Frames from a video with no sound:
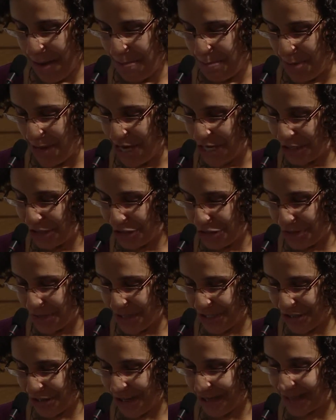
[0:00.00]
Being
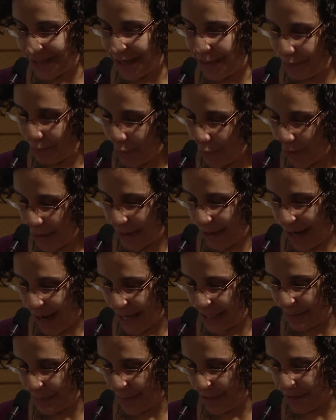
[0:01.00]
Jewish is an important
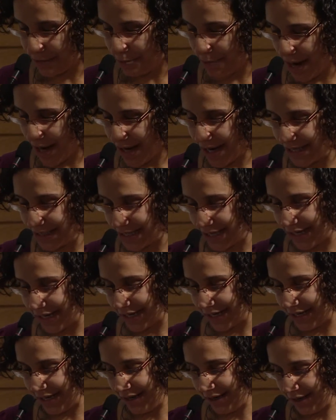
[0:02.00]
aspect of my
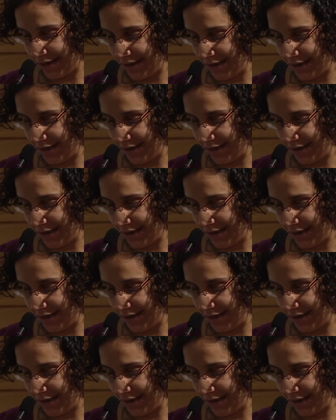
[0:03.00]
identity,